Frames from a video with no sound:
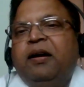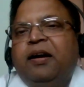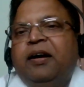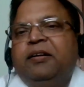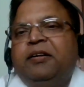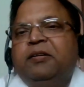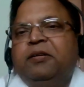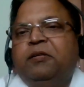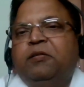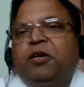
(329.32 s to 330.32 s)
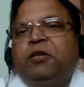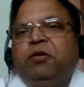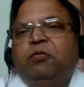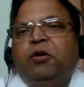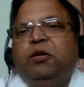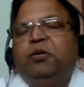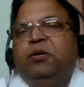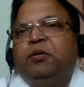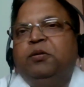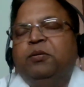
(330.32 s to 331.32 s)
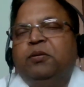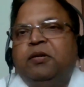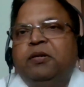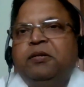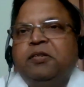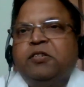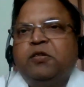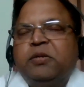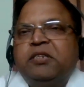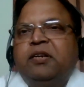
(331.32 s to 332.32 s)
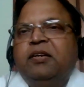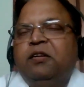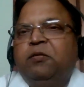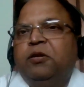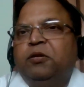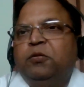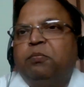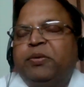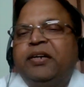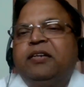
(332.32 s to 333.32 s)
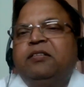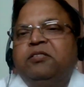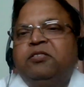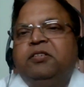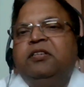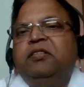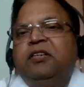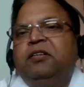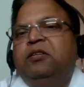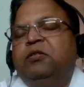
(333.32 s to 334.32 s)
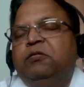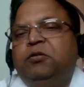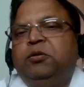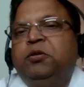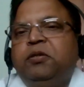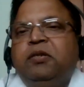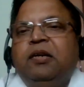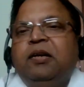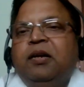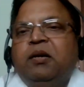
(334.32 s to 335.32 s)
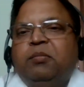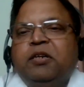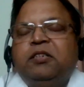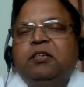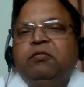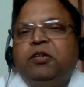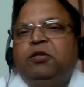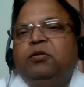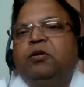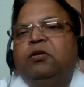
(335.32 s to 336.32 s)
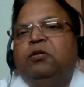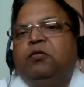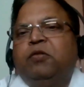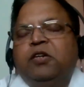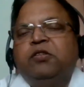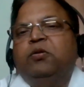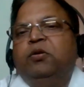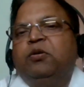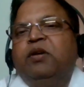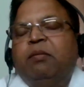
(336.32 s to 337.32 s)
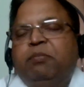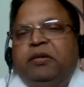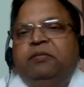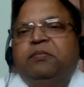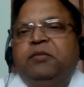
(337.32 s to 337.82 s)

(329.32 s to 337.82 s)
and what we want to is basically want to predict certain thing into the future, but we do not know what is going to happen,